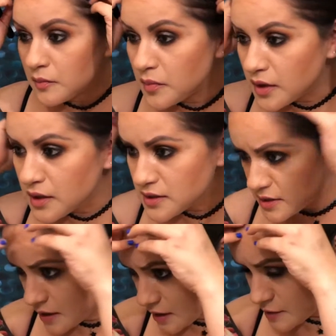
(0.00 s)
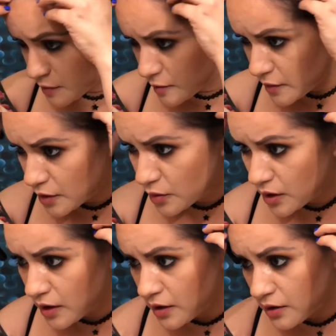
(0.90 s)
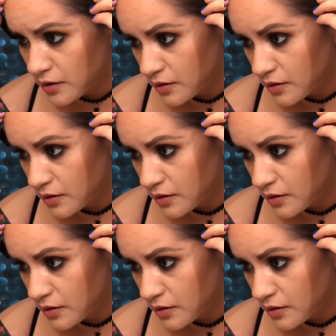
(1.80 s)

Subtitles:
Being attacked by my own hair.